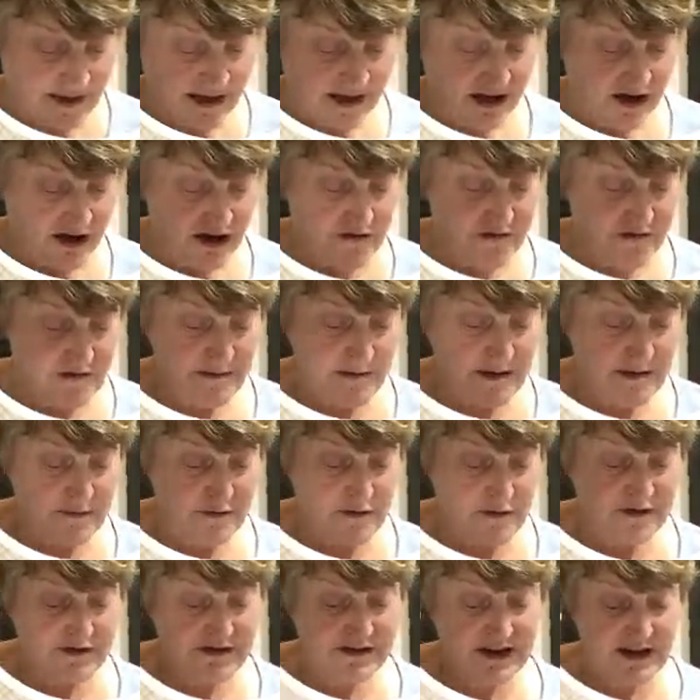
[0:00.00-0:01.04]
and I
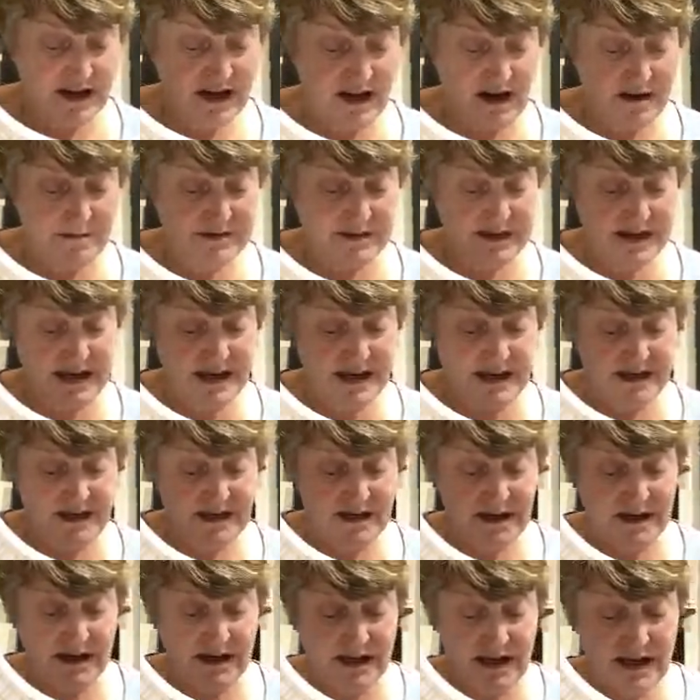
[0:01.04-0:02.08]
remember that it comes
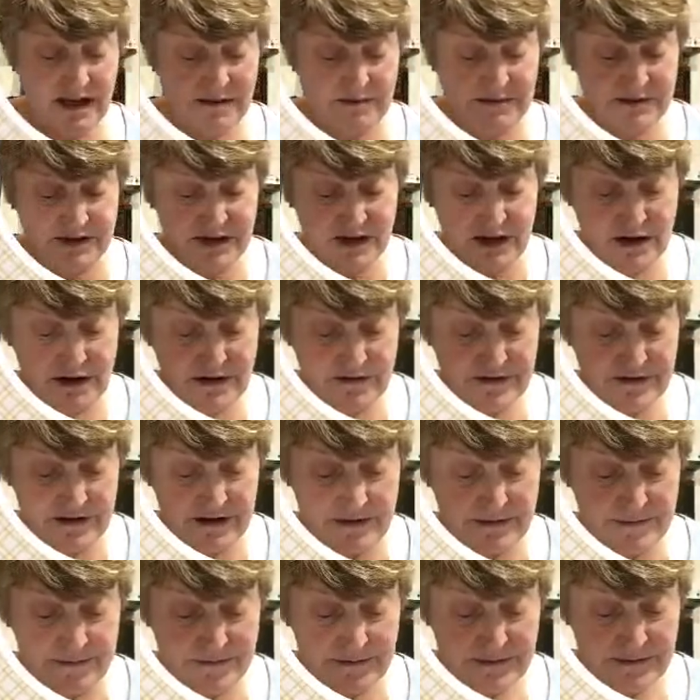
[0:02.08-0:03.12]
in and it comes
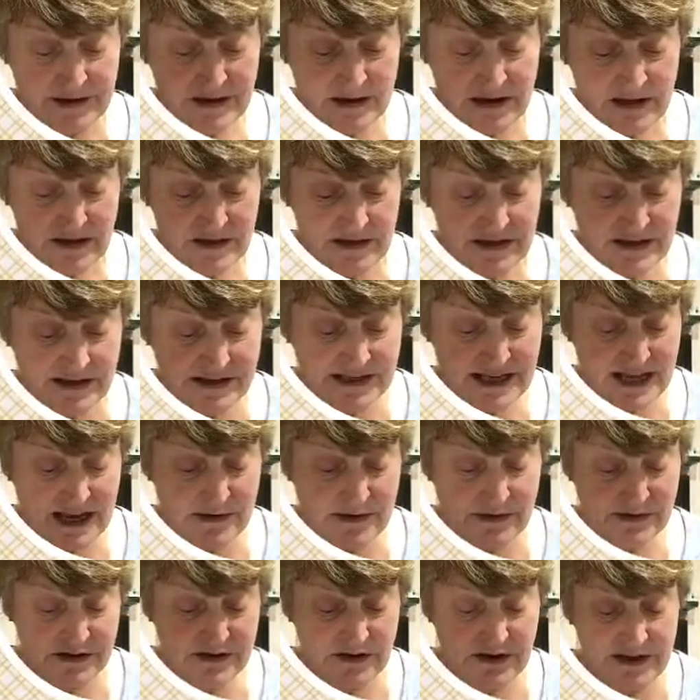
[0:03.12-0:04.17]
over. This
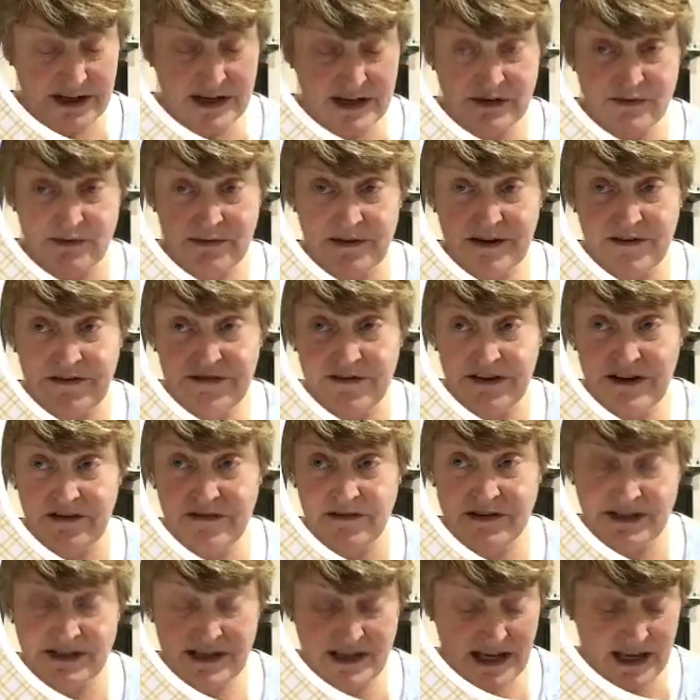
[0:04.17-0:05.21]
outside edge where my finger
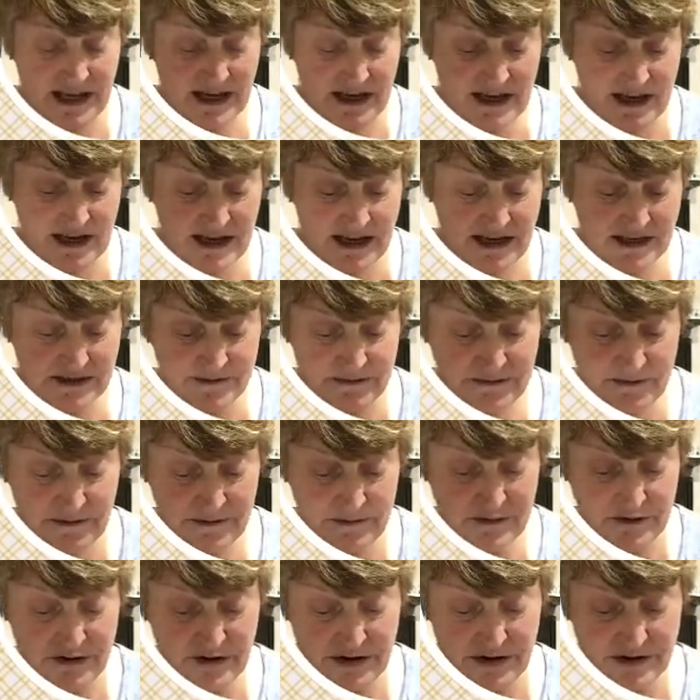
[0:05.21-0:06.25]
is here is
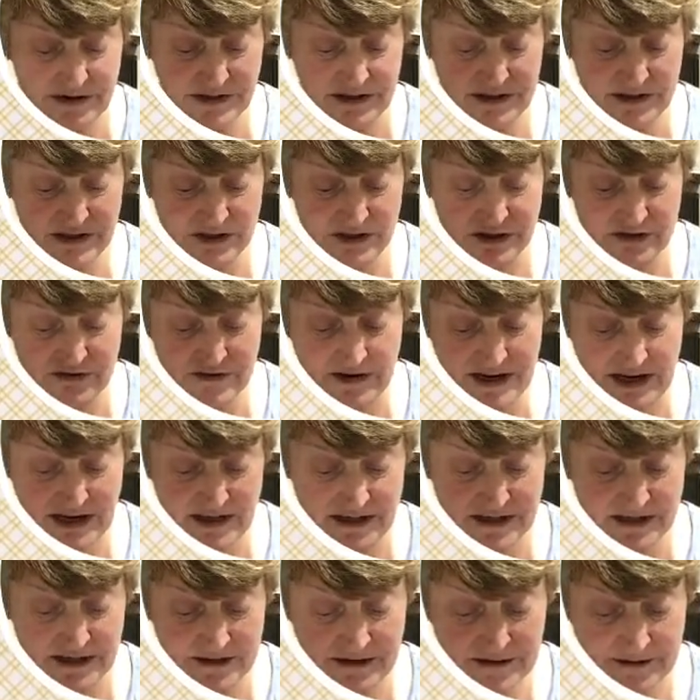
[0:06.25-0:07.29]
nice and
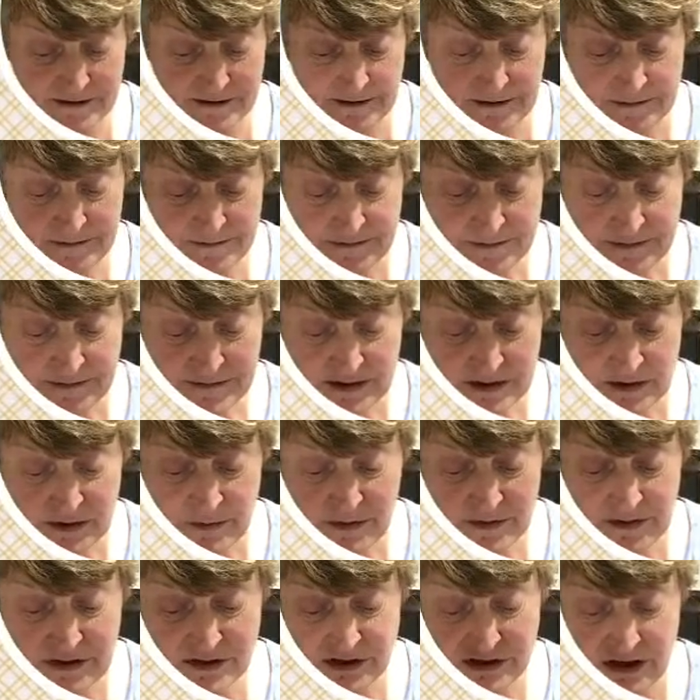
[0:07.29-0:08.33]
straight.
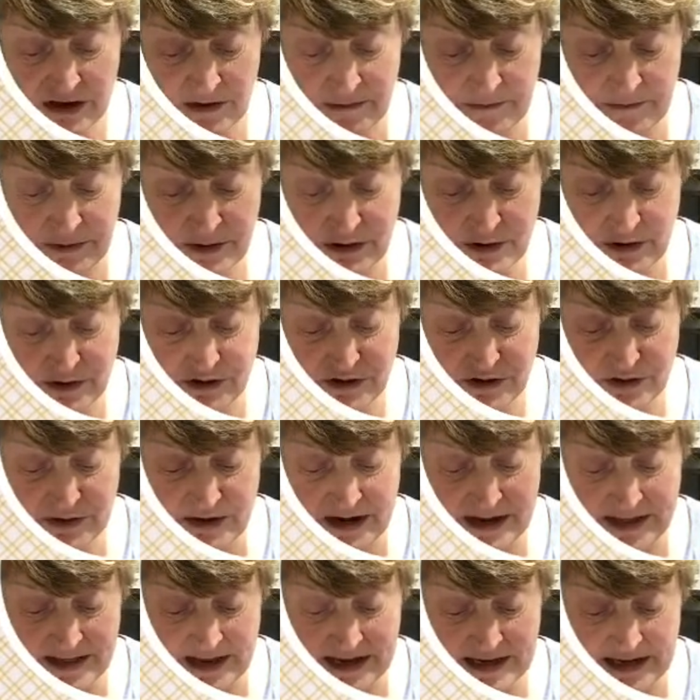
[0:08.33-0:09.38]
With the Tombow you do
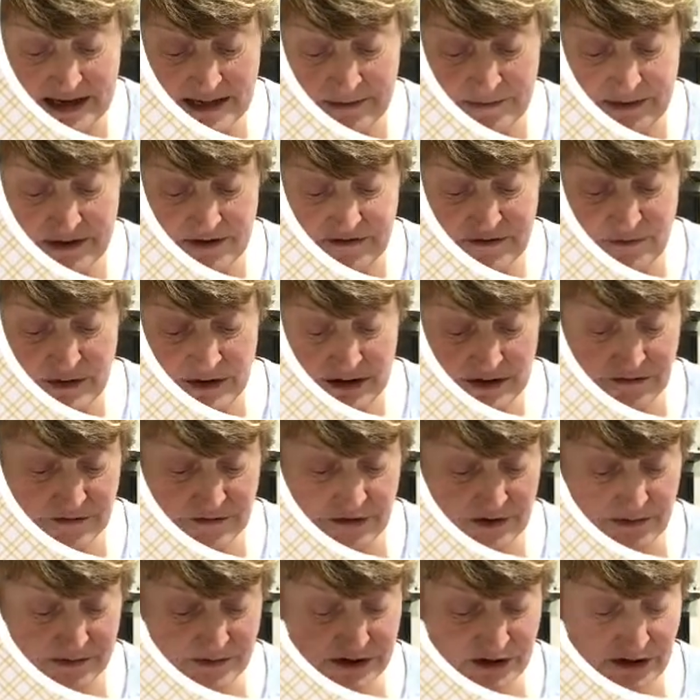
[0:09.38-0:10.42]
get that little bit of wiggle
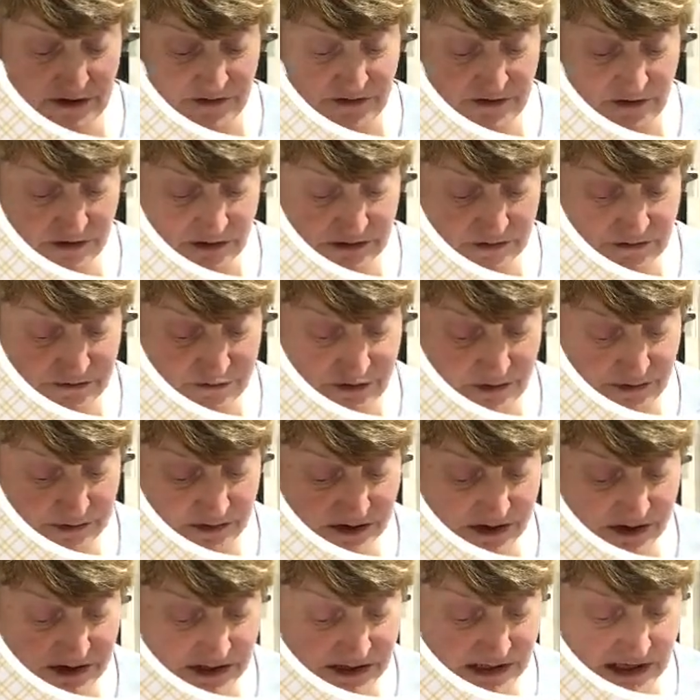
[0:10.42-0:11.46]
room, so you've got room
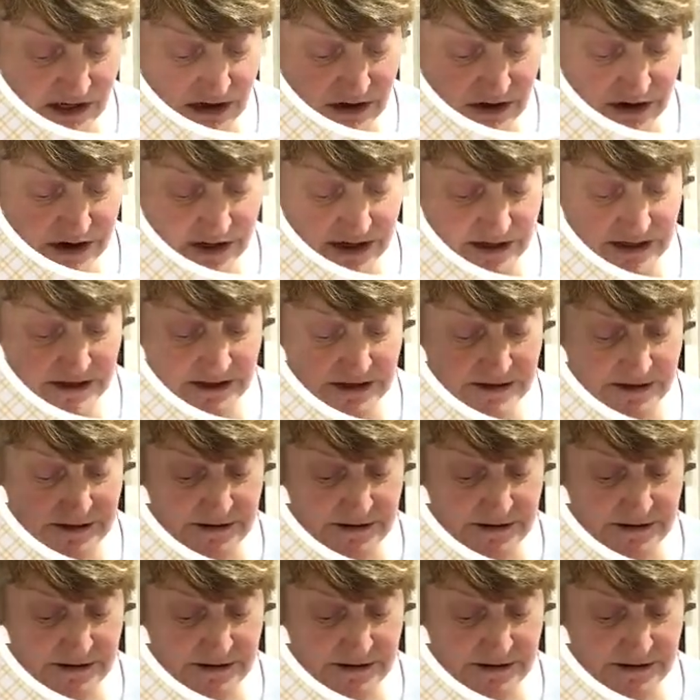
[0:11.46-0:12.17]
to slide.